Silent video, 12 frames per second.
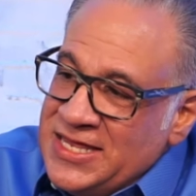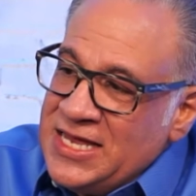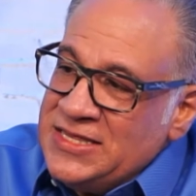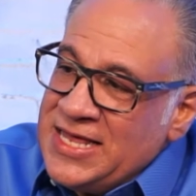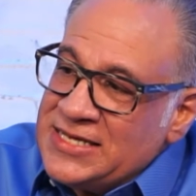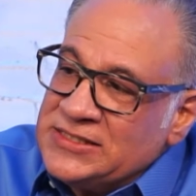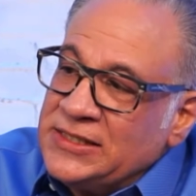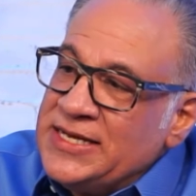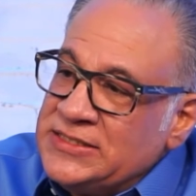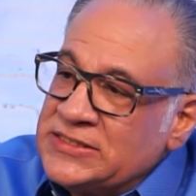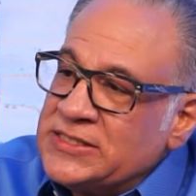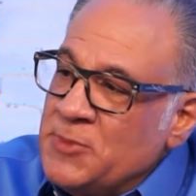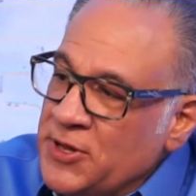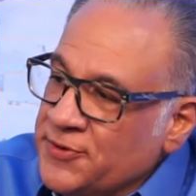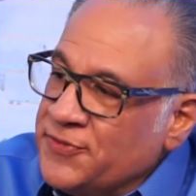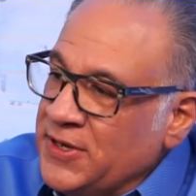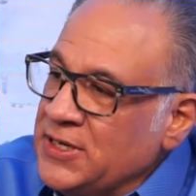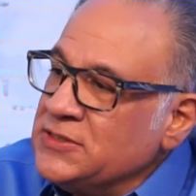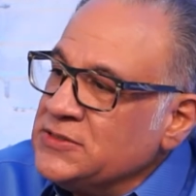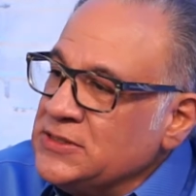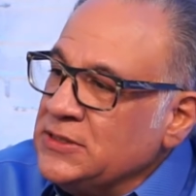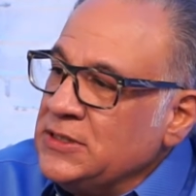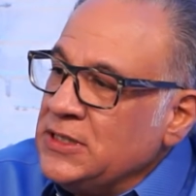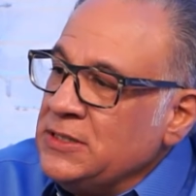and that's led to some other things
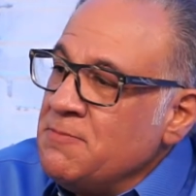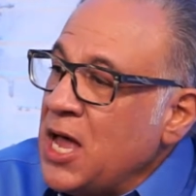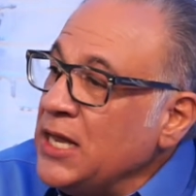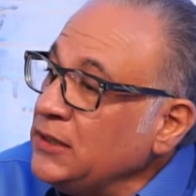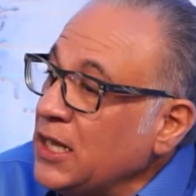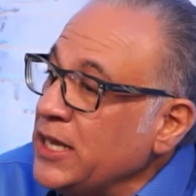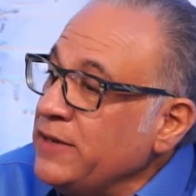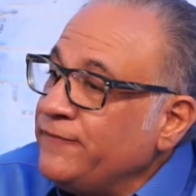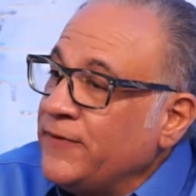in, in my life.